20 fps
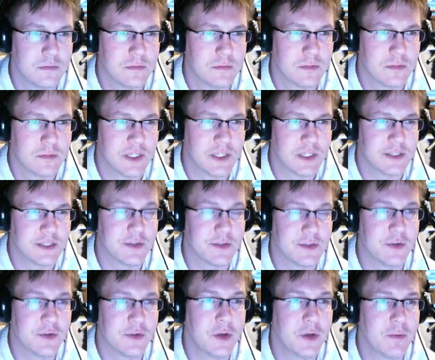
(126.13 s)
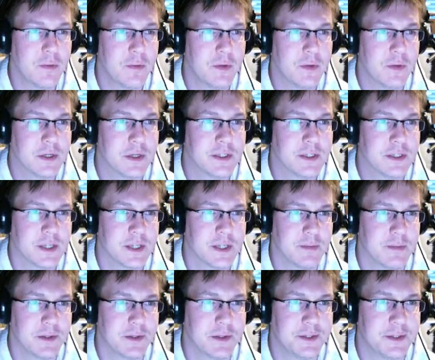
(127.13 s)
It's a 30-point
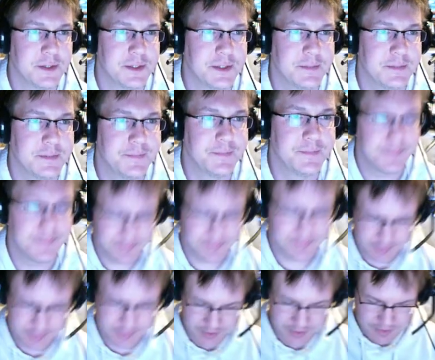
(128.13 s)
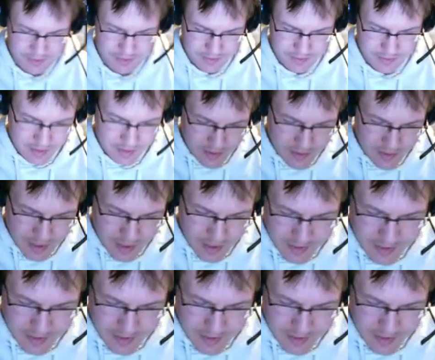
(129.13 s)
assignment. So I think